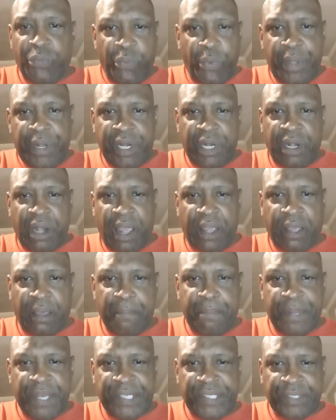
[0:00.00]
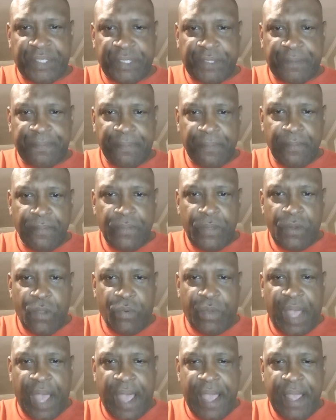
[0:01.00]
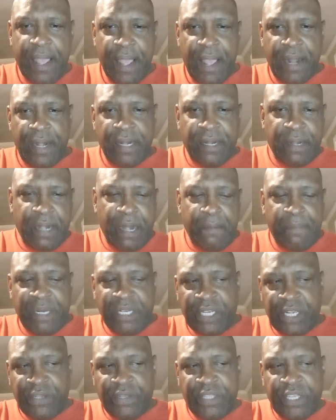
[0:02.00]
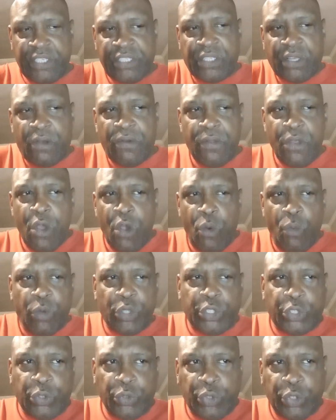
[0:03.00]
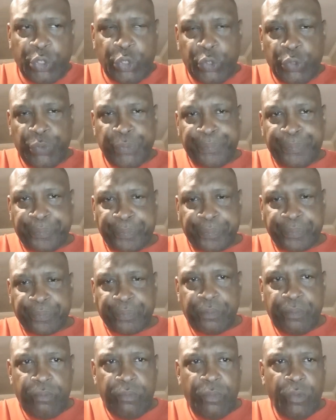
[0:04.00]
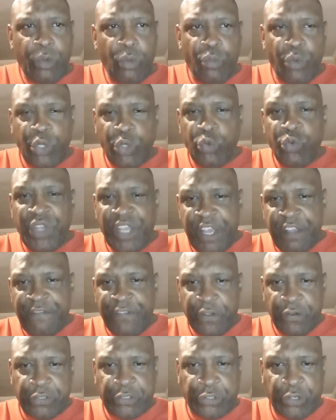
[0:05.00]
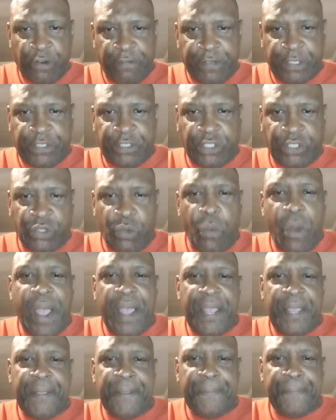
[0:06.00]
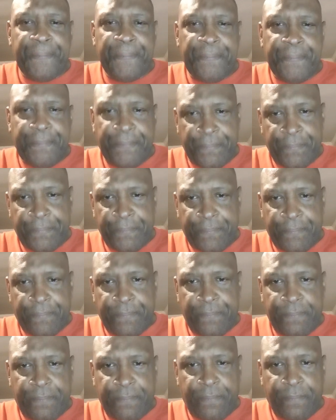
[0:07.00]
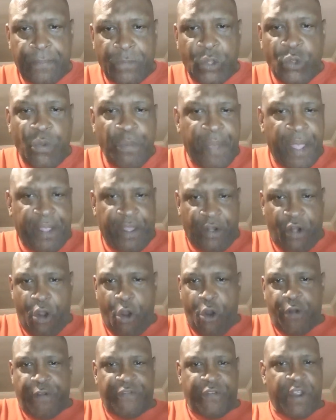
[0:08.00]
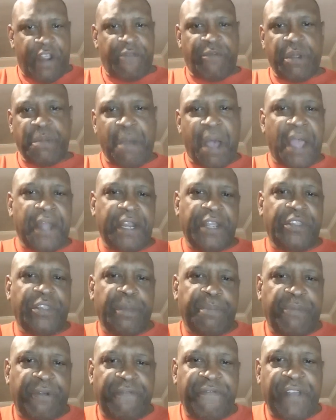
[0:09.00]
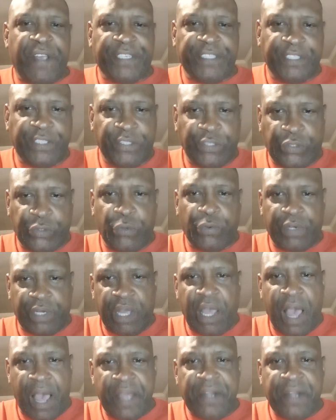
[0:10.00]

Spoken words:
like a business, okay? And let me tell you this, though. What you do when you give your services away, you make it hard for everybody in the profession, sort of, kind of.